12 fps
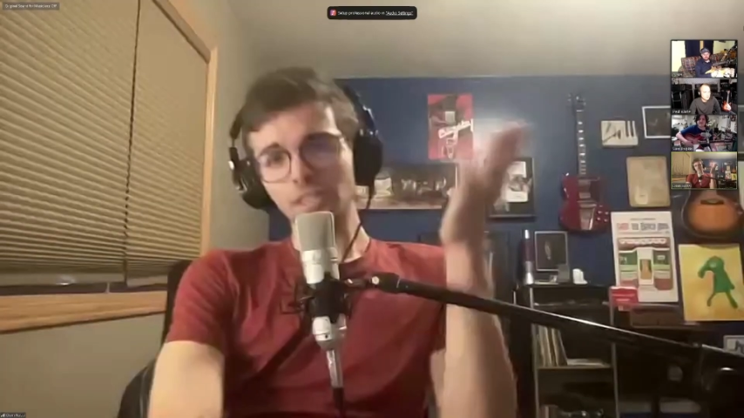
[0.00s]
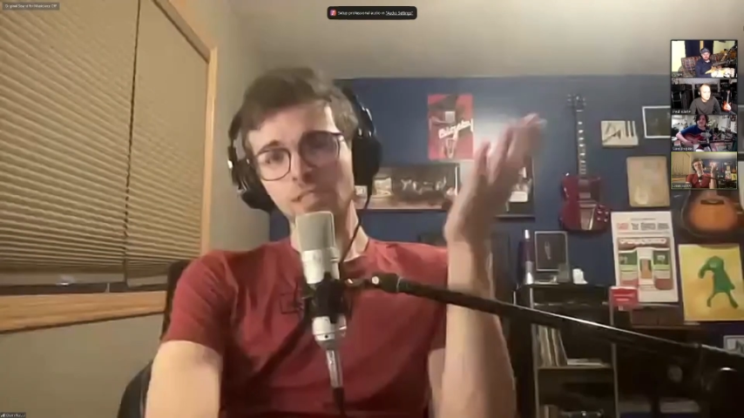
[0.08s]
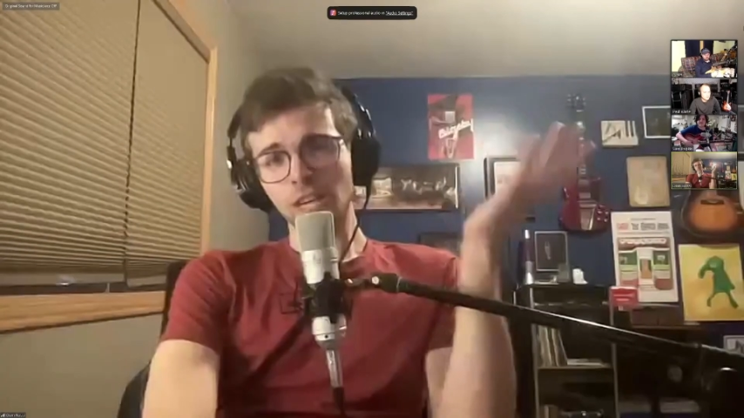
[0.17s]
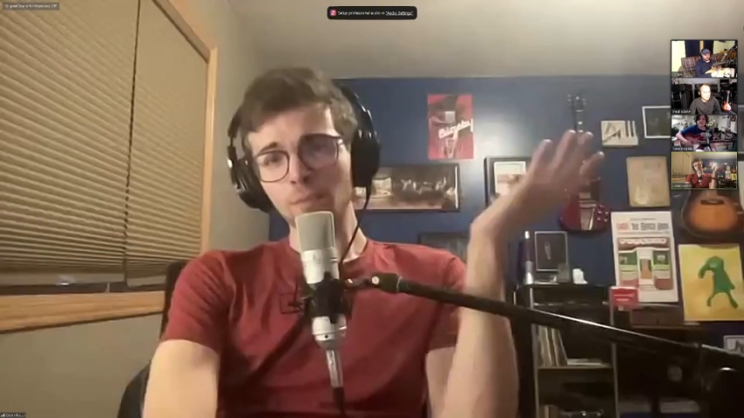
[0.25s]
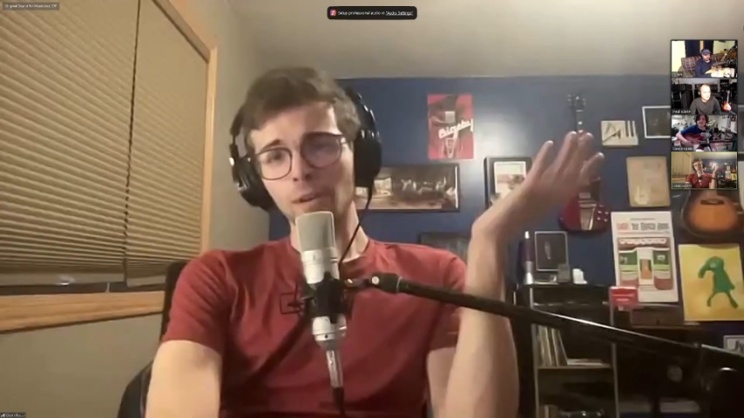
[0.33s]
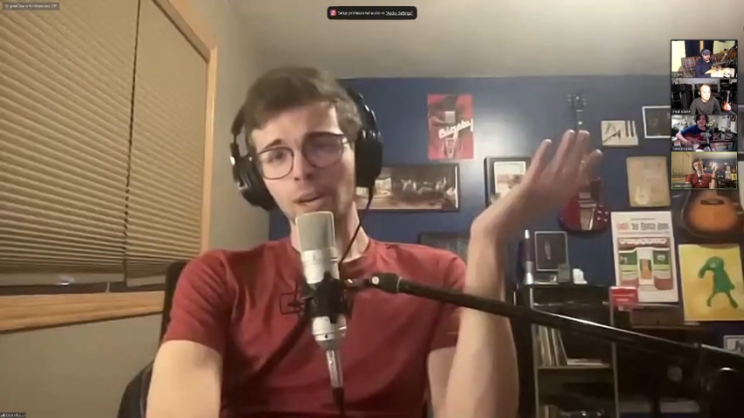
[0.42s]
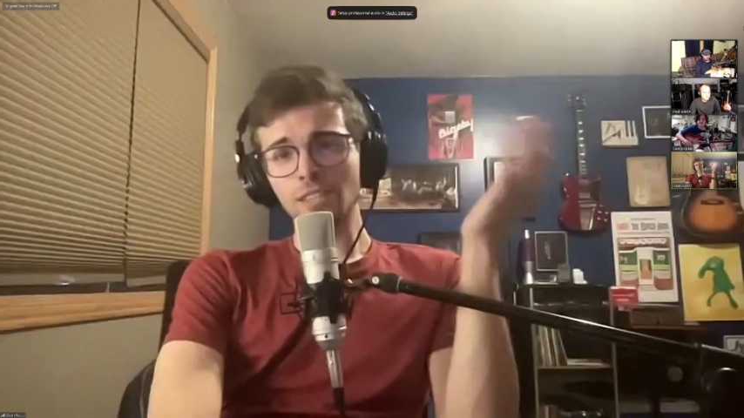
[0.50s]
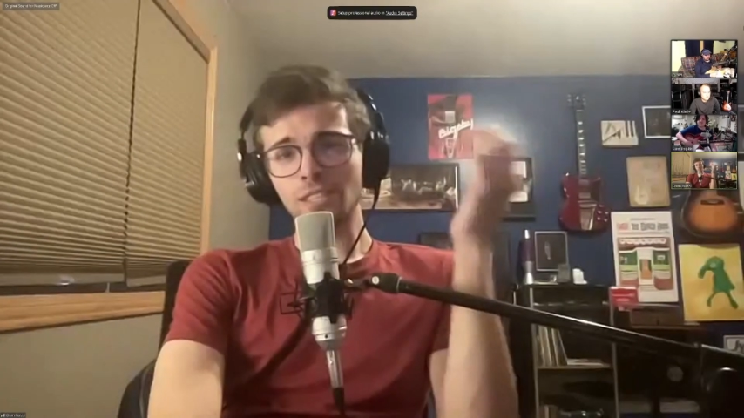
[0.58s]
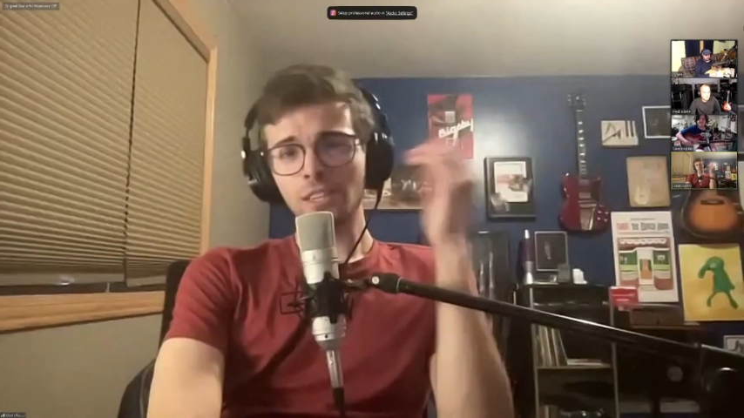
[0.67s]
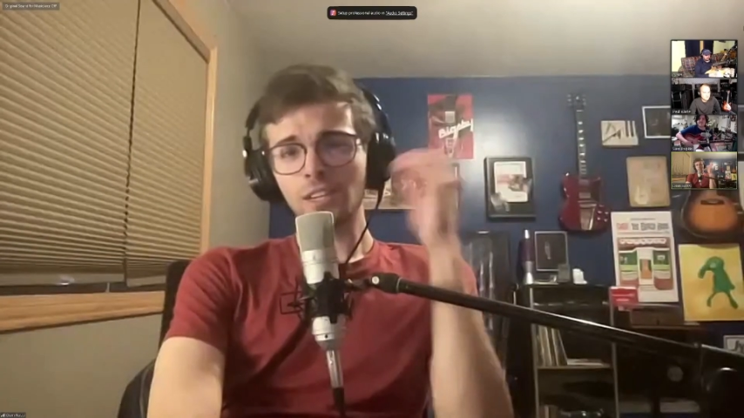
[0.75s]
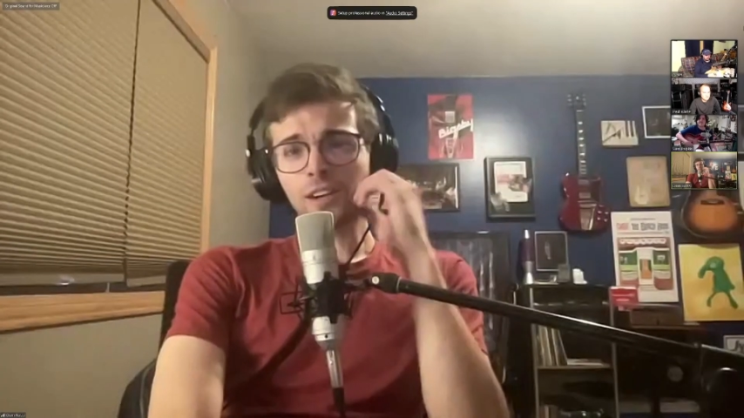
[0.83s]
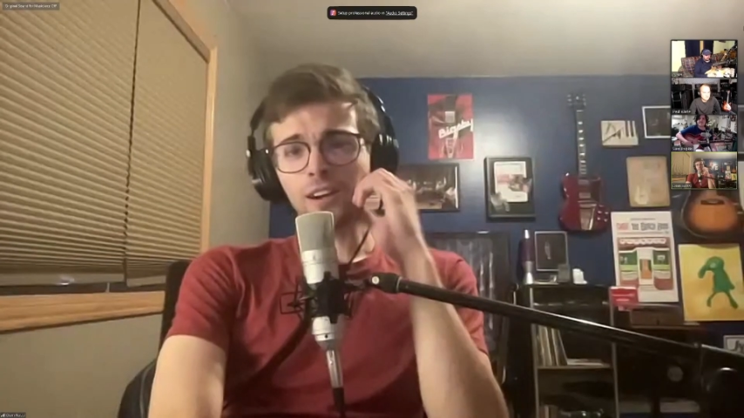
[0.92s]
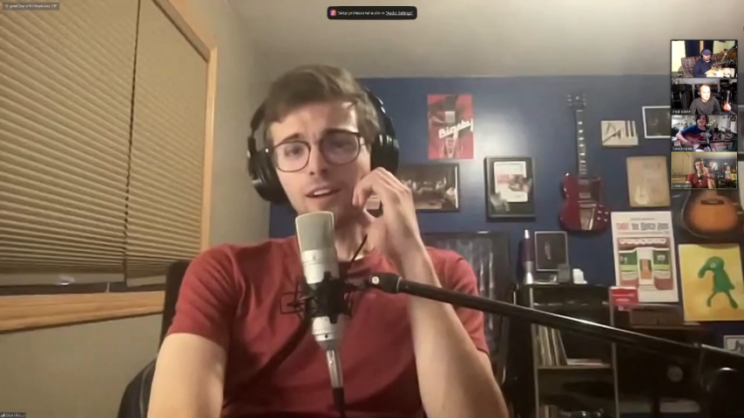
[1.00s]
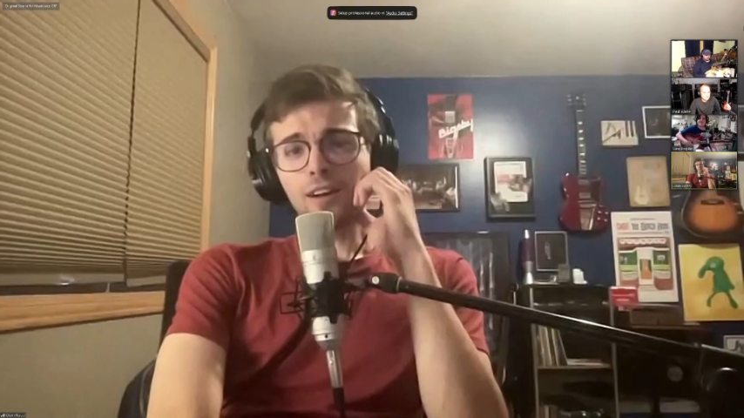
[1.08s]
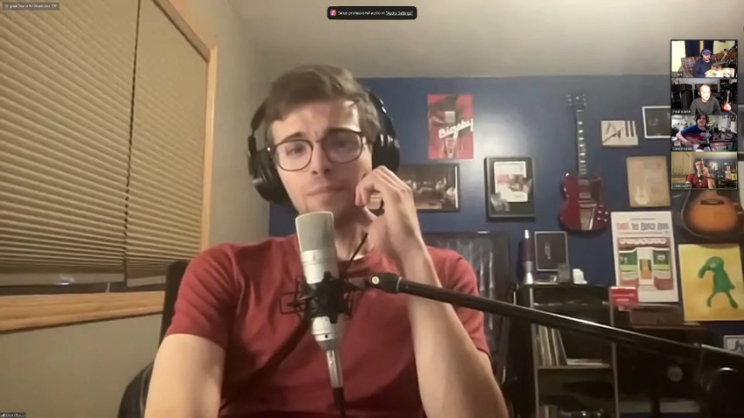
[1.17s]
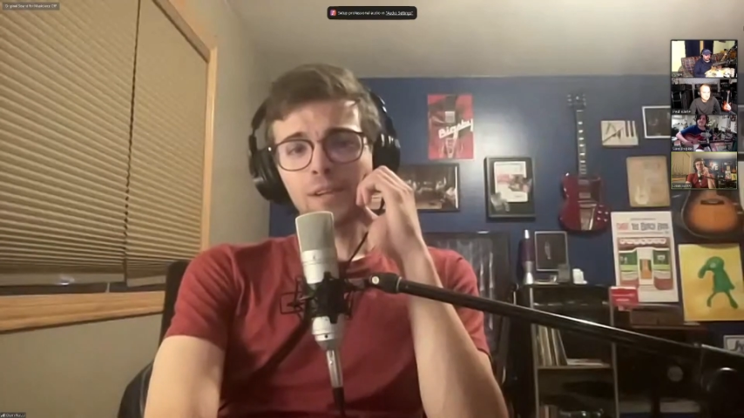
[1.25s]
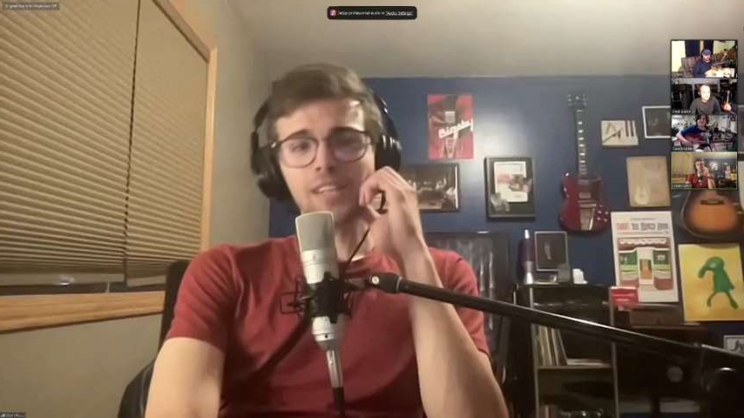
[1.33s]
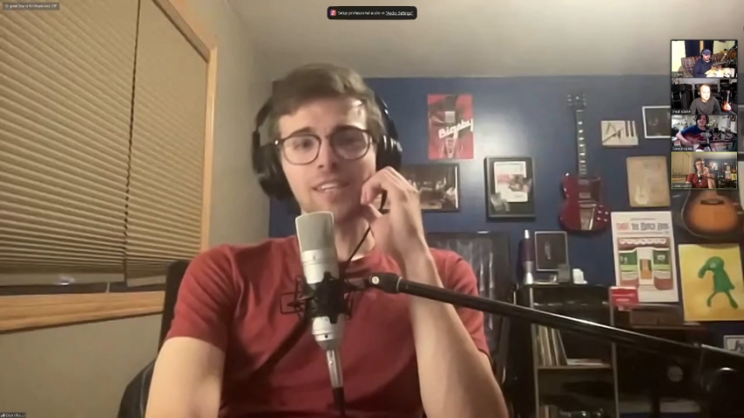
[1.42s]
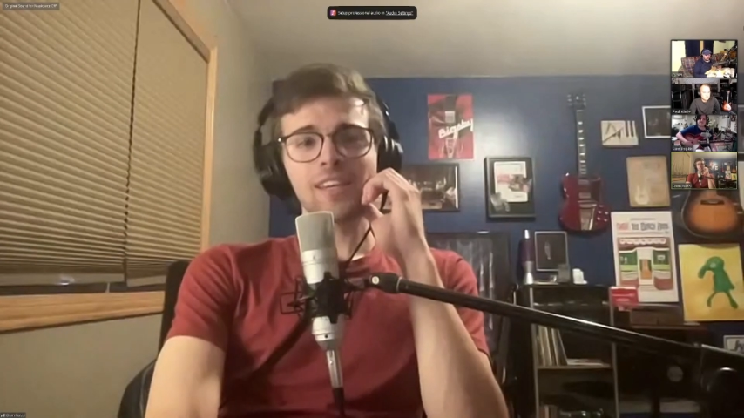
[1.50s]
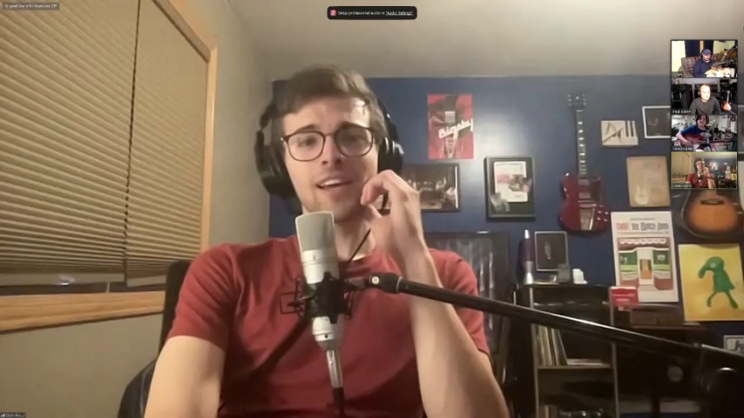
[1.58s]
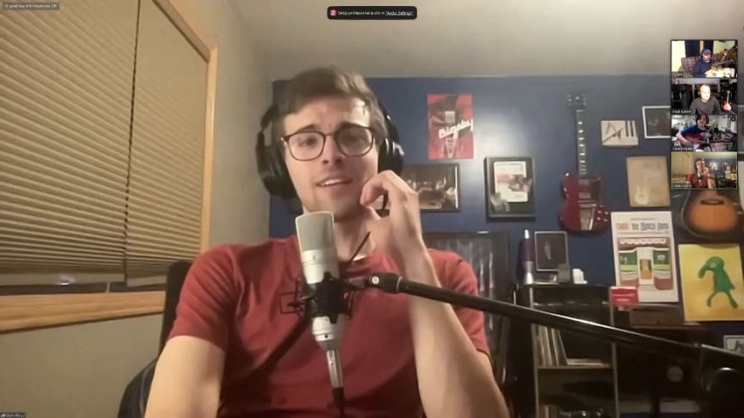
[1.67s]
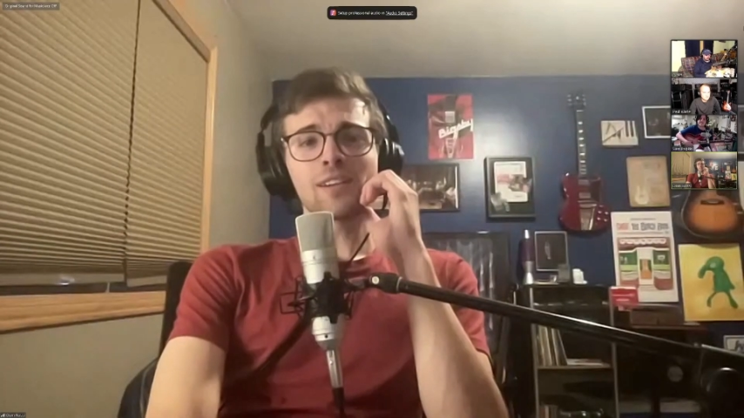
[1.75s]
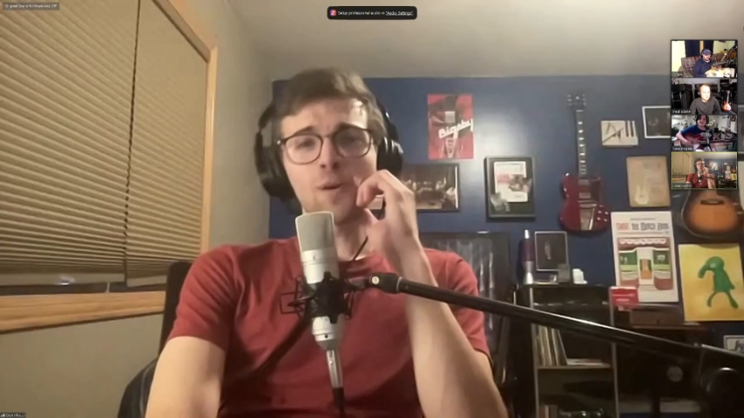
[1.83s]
same case here. But again,